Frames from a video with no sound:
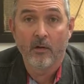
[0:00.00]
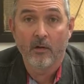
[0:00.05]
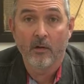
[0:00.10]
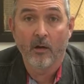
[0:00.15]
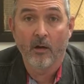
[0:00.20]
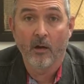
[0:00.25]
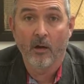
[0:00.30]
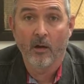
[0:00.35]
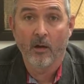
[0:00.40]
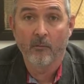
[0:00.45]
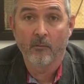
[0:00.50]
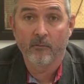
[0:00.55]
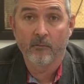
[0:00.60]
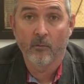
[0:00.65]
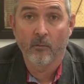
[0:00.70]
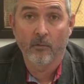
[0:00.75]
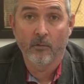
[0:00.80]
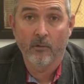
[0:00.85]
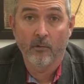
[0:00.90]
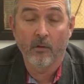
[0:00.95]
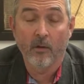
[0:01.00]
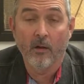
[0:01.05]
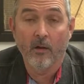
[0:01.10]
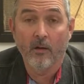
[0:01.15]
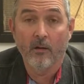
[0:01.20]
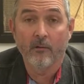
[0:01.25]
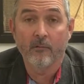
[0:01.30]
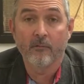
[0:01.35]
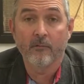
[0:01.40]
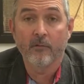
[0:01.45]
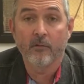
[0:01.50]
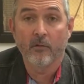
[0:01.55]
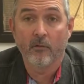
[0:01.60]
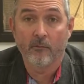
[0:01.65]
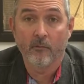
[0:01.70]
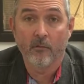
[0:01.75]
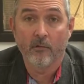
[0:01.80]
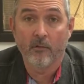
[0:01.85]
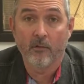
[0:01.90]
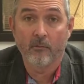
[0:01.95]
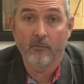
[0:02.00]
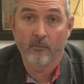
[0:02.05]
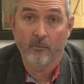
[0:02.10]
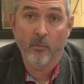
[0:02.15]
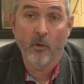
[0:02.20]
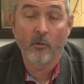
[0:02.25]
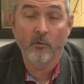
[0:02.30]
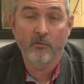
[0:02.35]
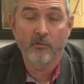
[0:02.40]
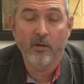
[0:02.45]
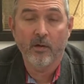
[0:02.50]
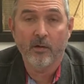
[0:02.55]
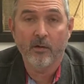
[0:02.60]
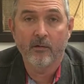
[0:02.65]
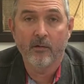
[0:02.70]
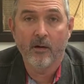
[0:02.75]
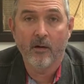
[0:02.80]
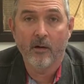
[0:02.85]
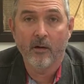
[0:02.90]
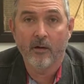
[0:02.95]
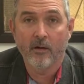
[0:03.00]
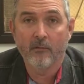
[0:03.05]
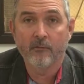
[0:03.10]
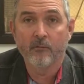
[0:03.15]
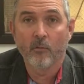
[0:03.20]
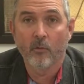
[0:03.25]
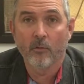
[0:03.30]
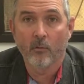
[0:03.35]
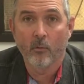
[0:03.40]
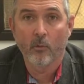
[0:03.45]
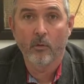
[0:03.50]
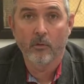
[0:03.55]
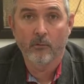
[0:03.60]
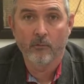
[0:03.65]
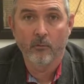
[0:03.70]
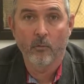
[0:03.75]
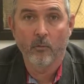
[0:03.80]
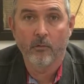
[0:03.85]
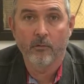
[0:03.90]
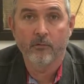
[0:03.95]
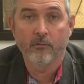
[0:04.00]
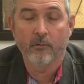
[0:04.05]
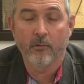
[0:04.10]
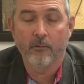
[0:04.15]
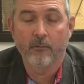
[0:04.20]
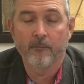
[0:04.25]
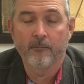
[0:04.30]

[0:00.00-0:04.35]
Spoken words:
for the post-secondary and for the workforce.